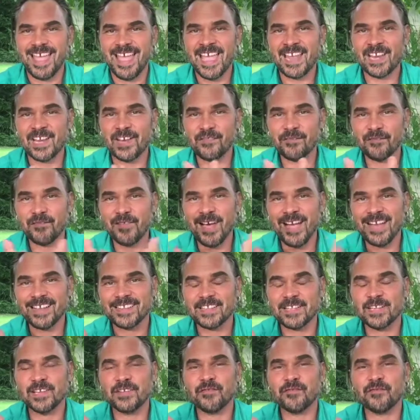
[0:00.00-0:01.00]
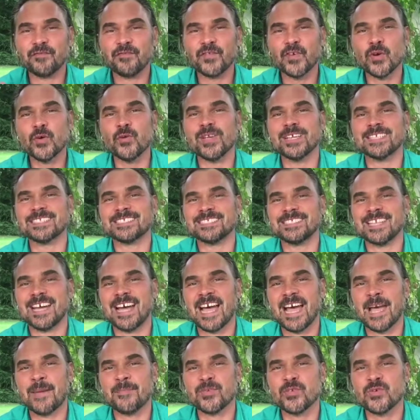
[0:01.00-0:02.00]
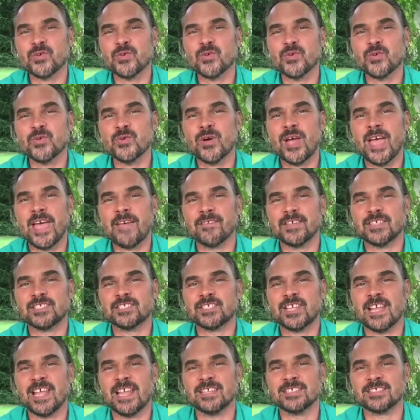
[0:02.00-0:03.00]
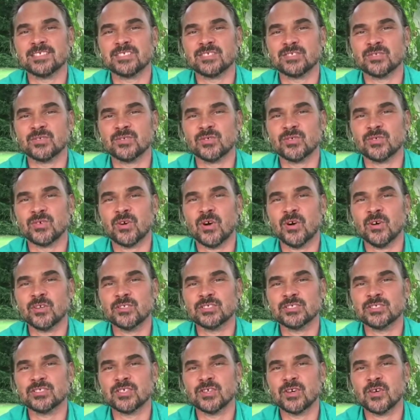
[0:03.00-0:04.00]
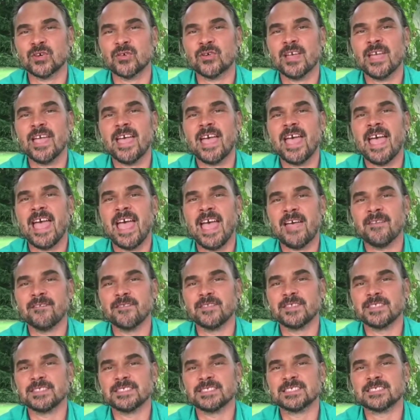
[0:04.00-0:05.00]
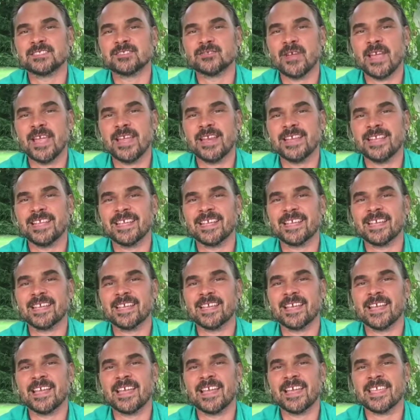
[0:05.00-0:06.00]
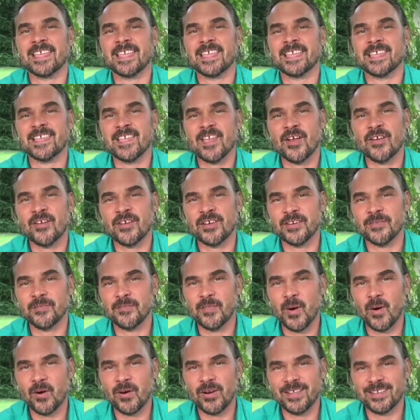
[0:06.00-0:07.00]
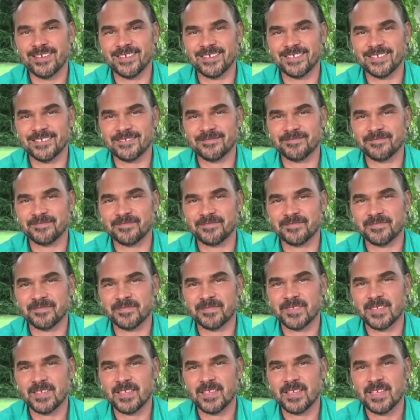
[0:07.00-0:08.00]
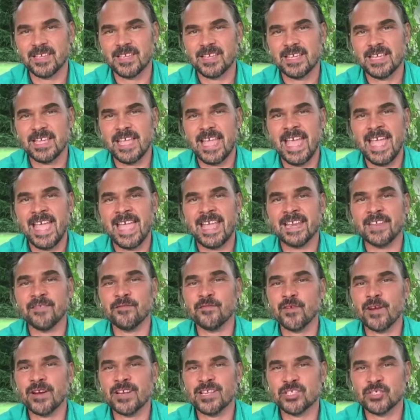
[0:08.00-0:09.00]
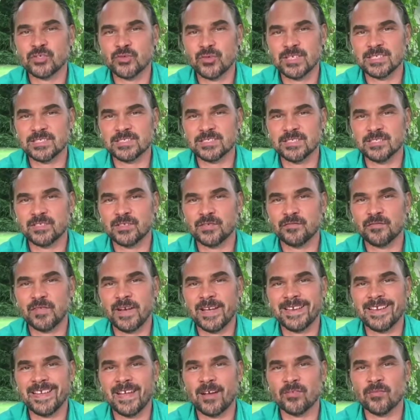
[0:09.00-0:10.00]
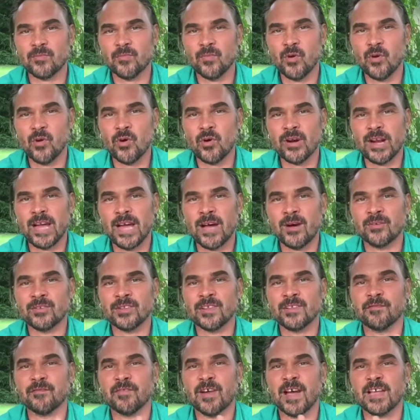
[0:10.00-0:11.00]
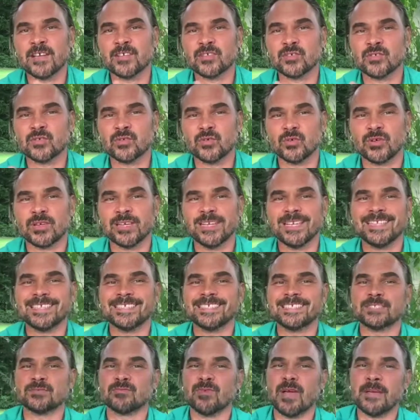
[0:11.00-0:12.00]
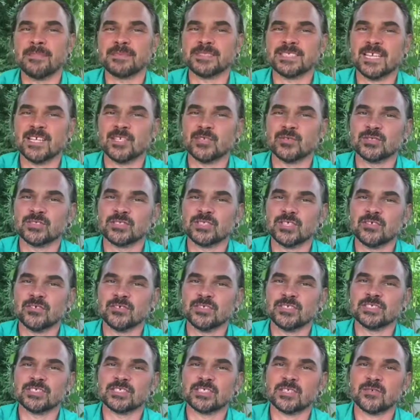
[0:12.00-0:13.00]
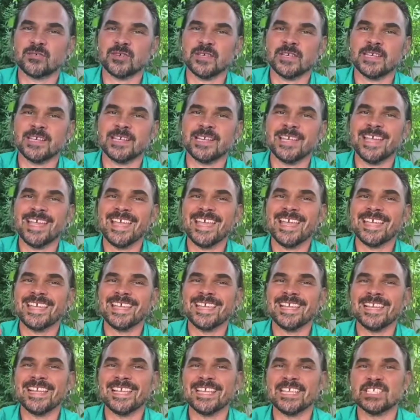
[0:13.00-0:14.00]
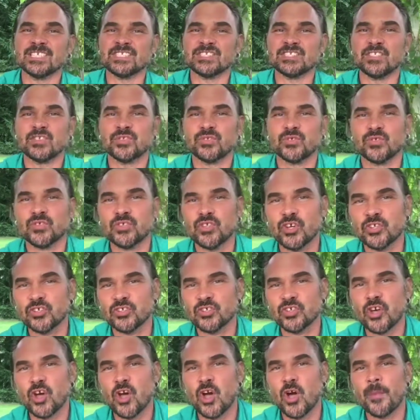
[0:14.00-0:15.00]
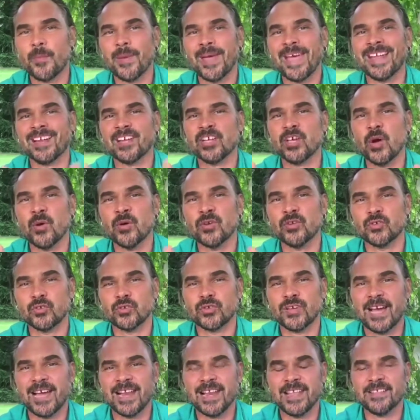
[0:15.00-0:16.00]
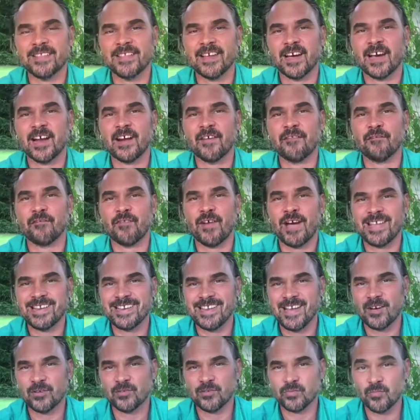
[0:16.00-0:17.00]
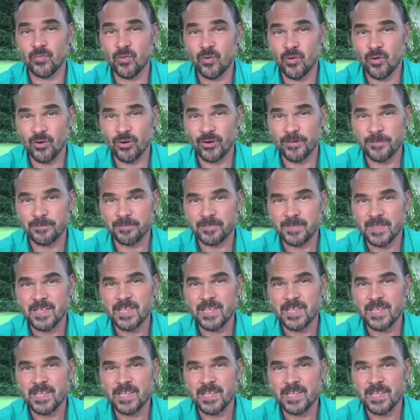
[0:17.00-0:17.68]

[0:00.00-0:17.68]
And in fact, in a few weeks' time, you have a chance to also have this training here in Poland. And if you are interested to find out more, I would invite you to click this website you see on the screen, healinginstitute.com, and go into calendar, find out more.